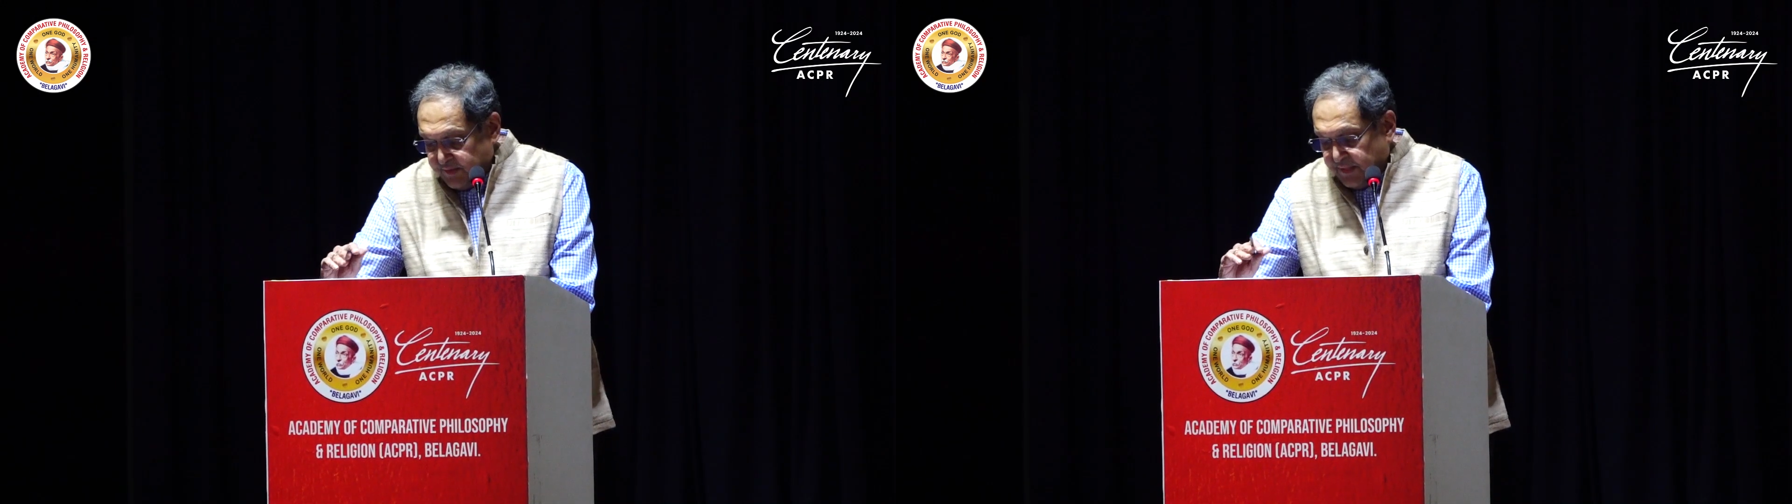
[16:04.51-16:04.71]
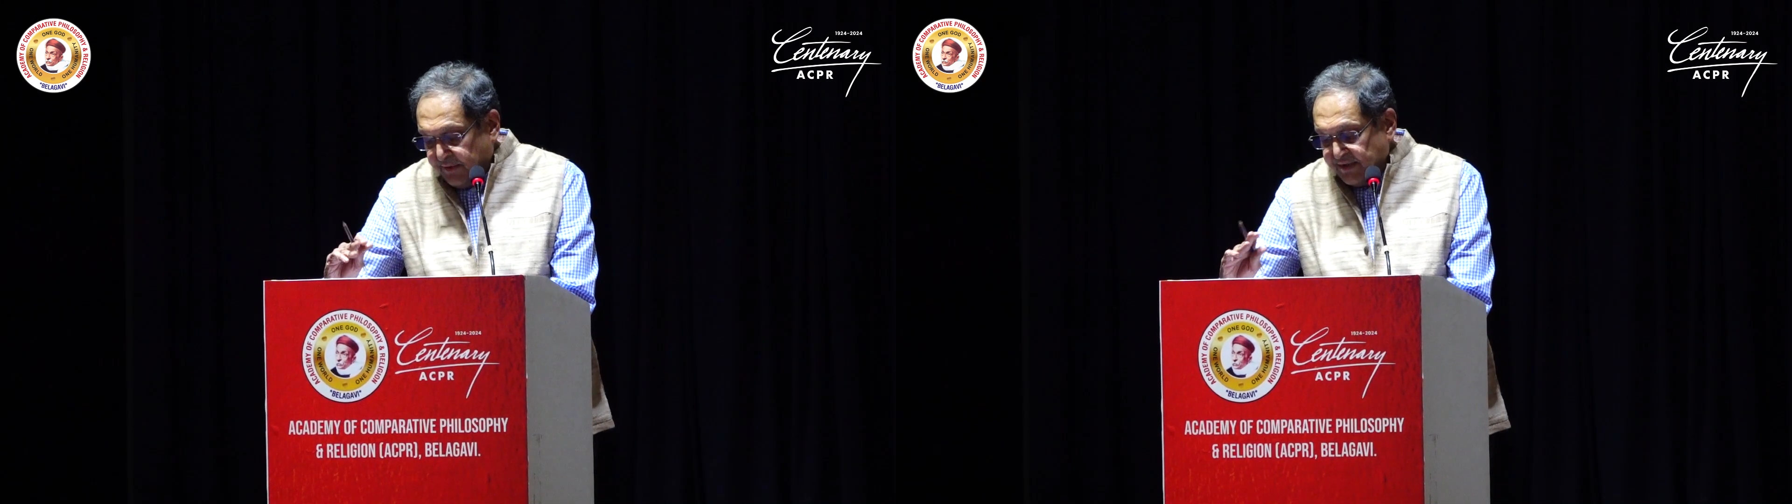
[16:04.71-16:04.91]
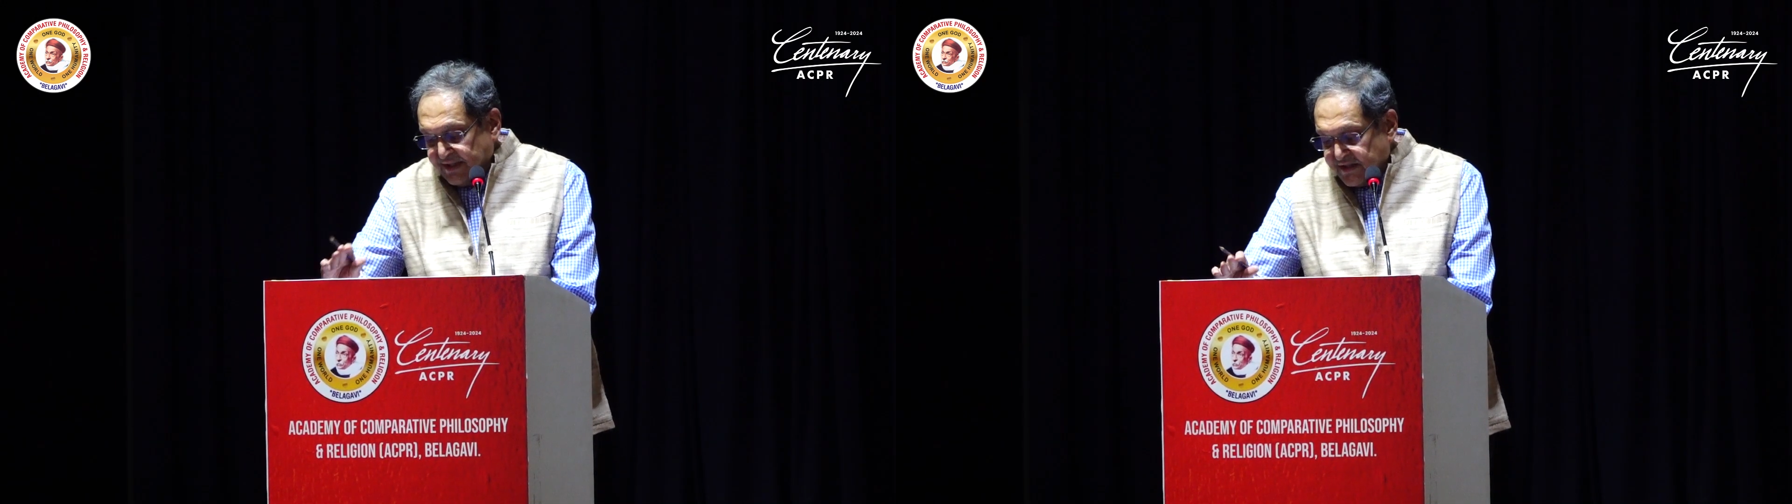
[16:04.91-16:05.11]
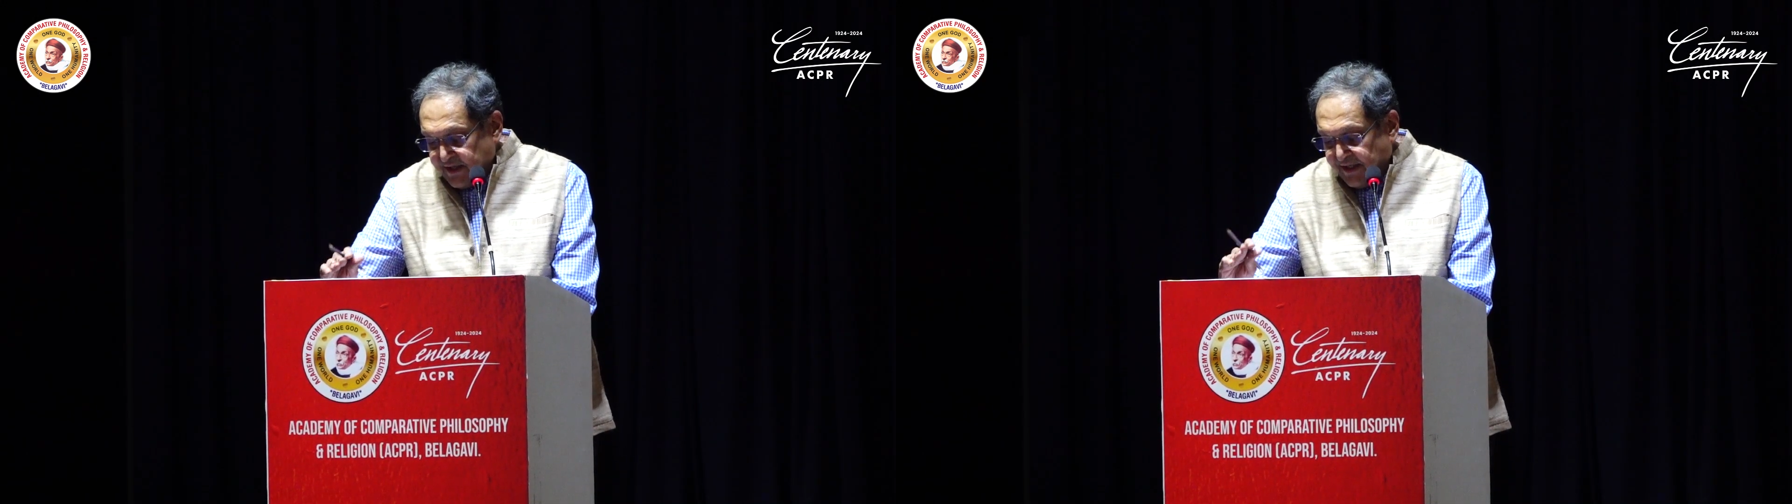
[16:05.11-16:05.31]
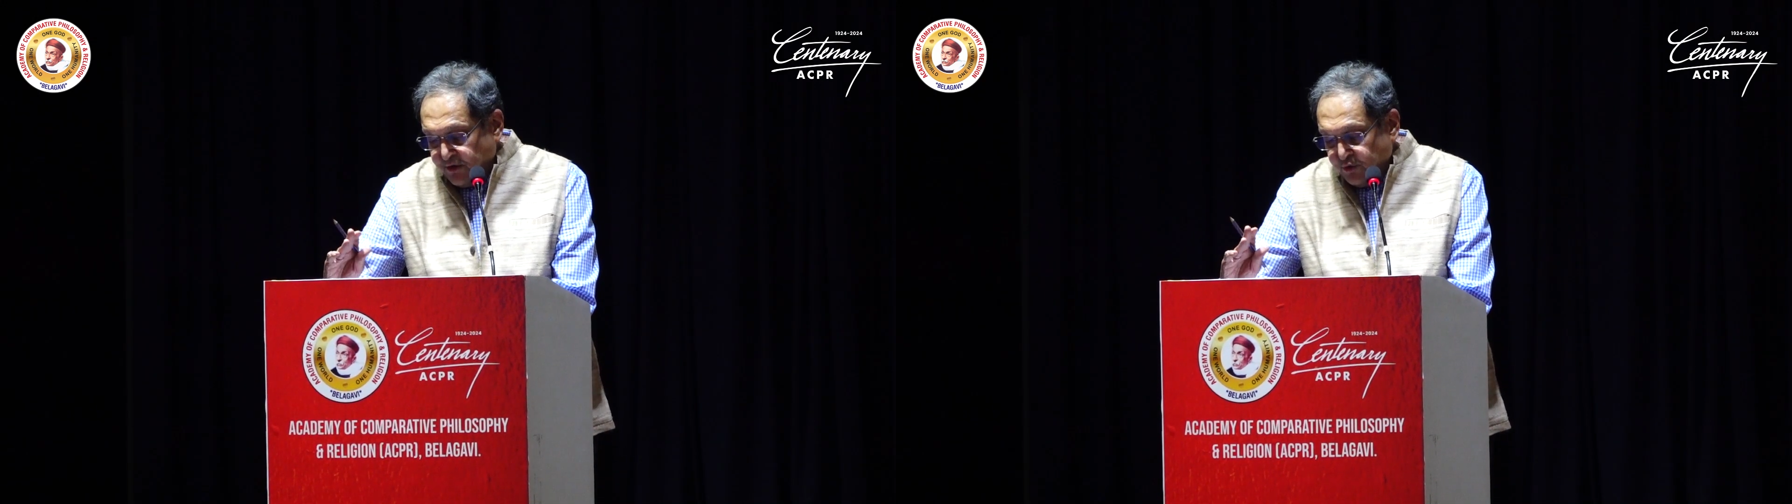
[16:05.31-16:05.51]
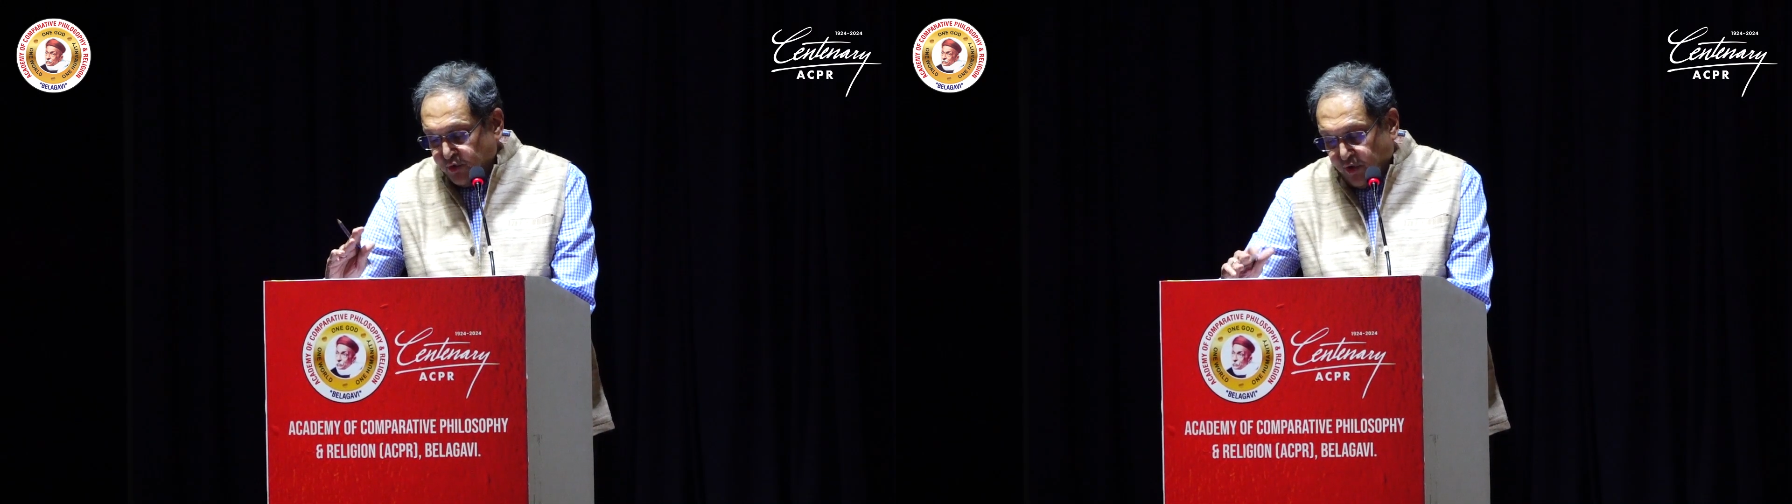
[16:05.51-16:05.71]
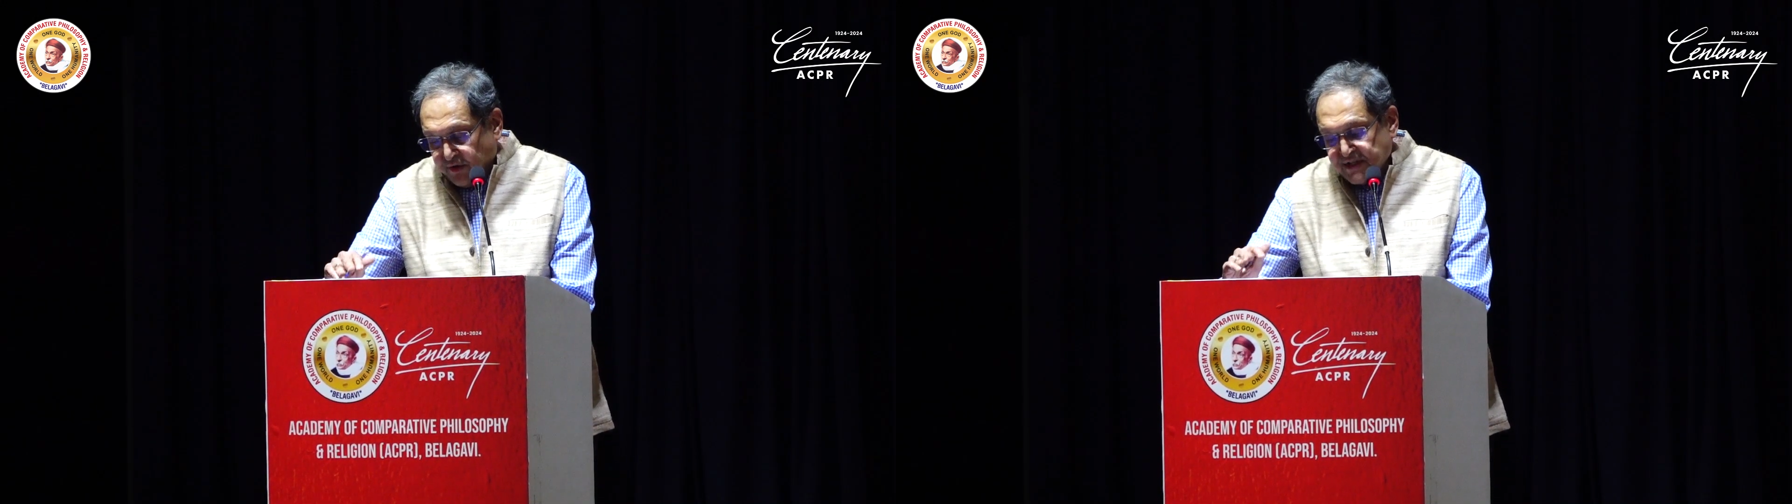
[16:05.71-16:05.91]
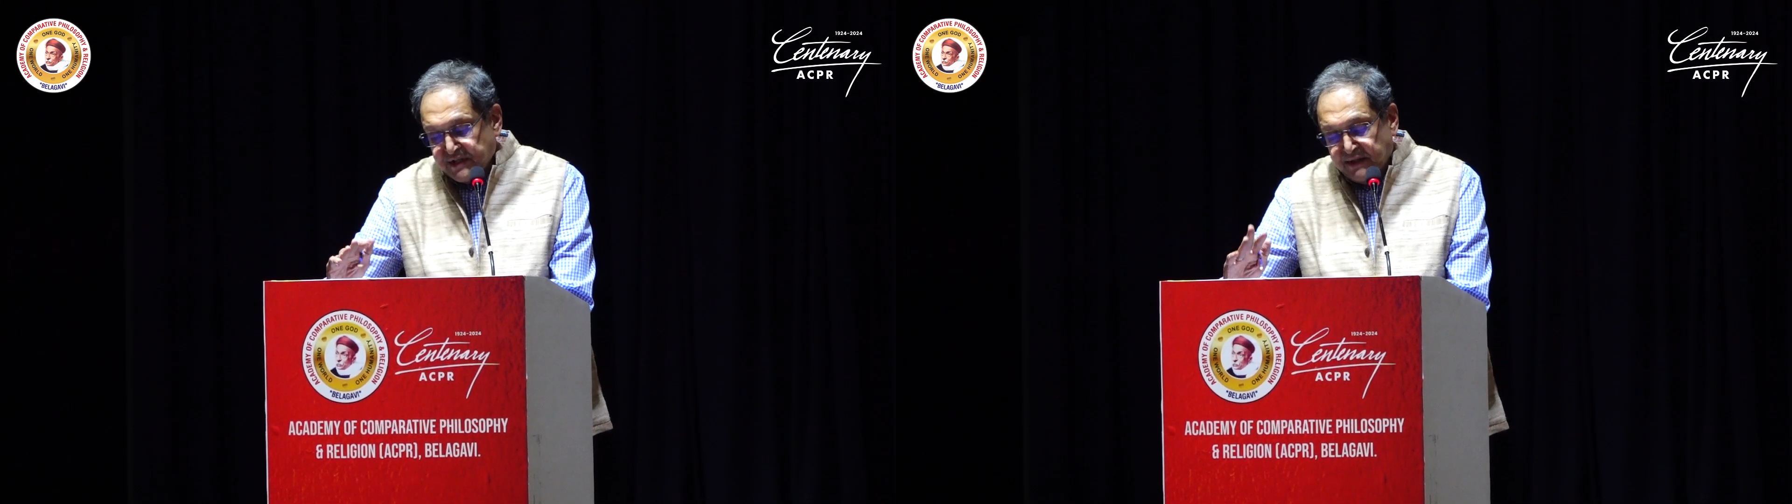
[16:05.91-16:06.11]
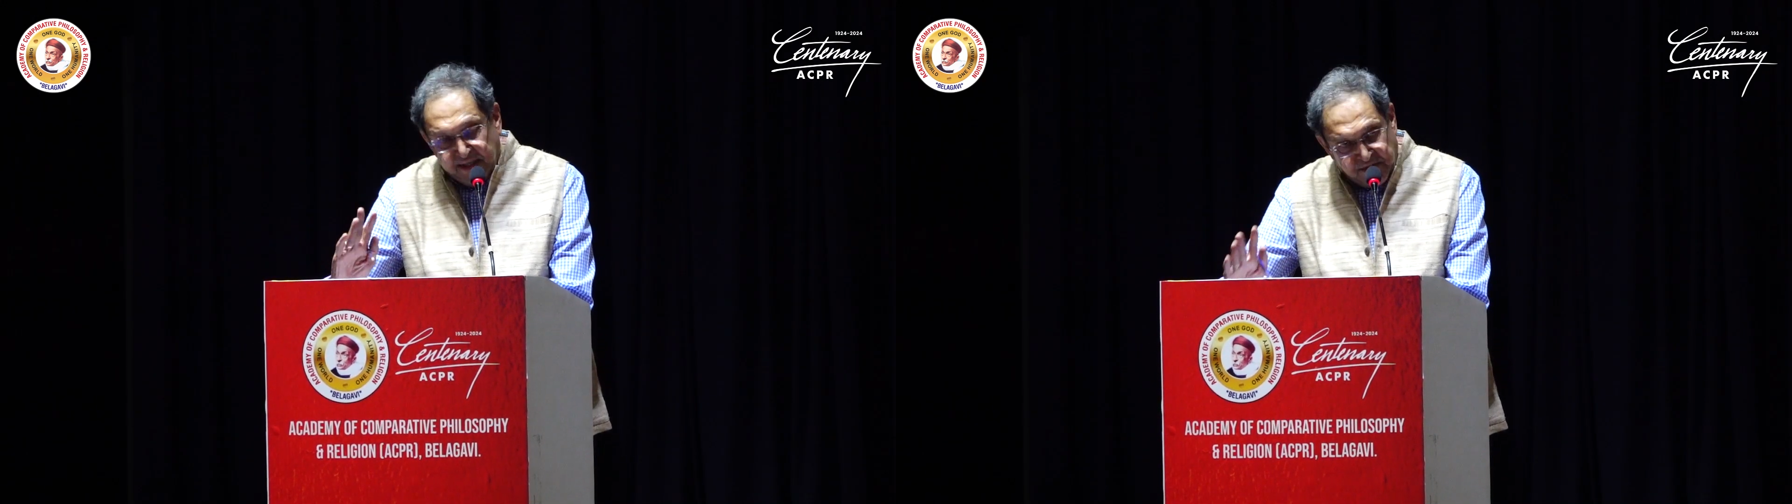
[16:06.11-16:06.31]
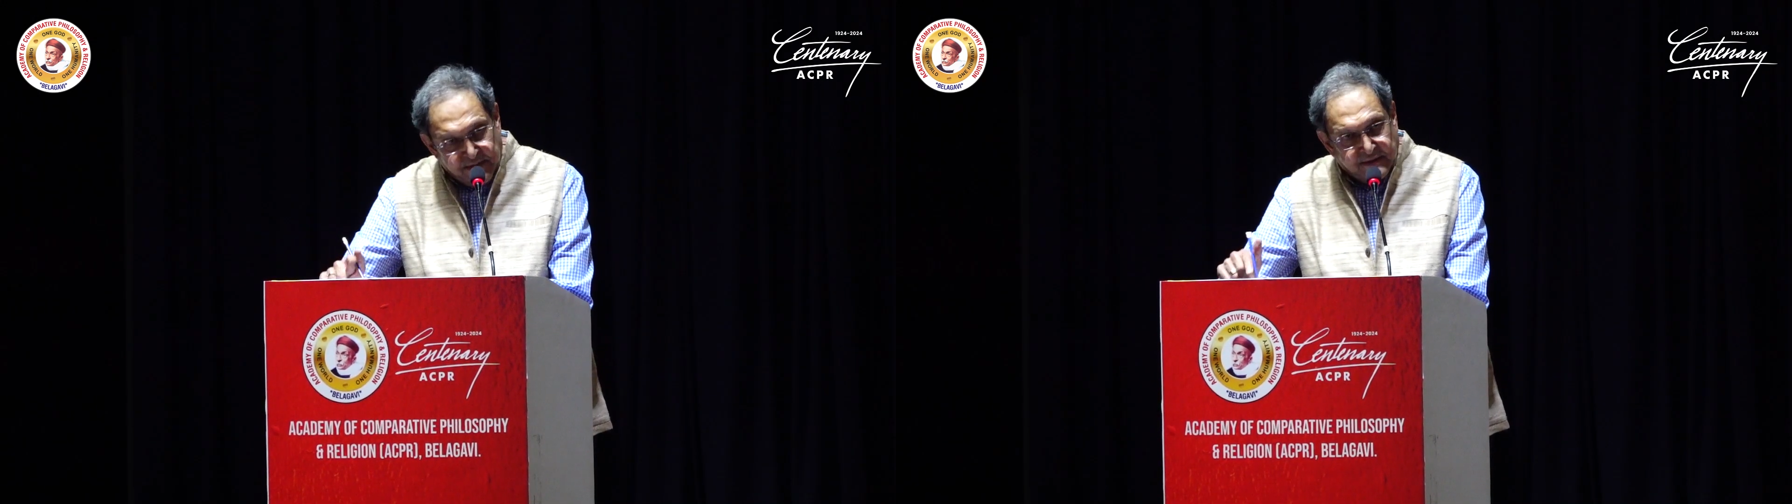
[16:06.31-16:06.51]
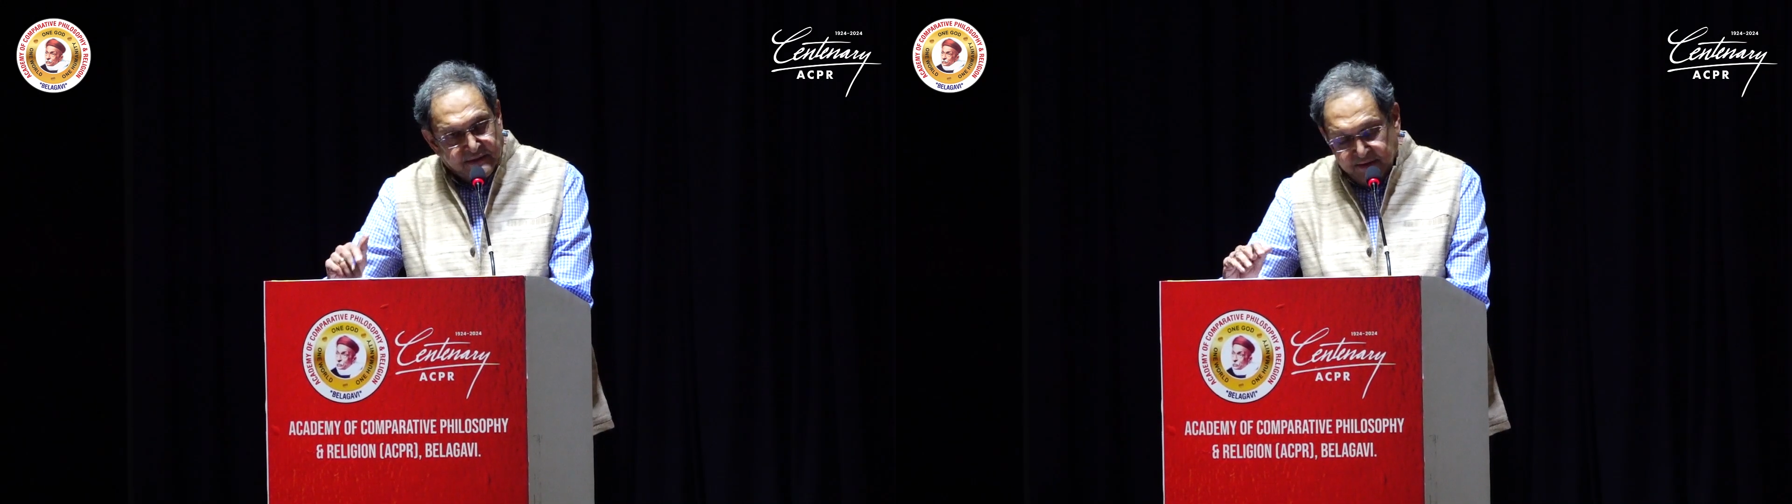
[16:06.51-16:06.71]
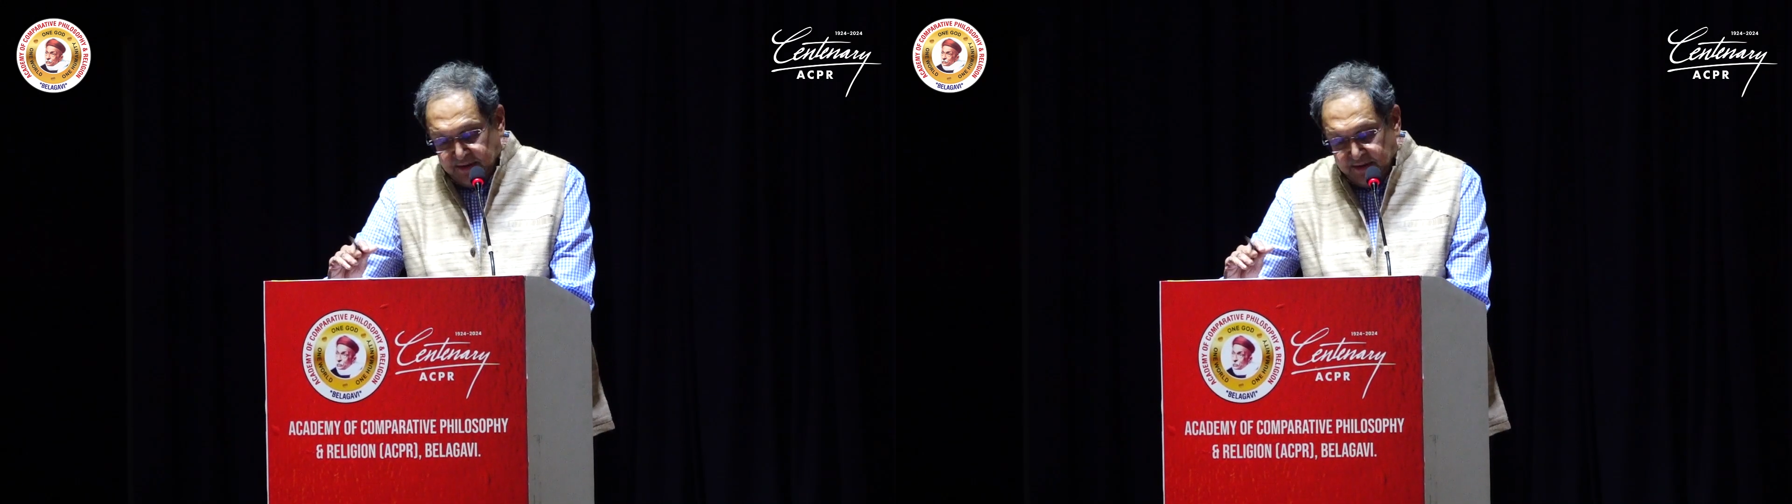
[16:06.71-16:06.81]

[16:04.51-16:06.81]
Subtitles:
our insight into God's nature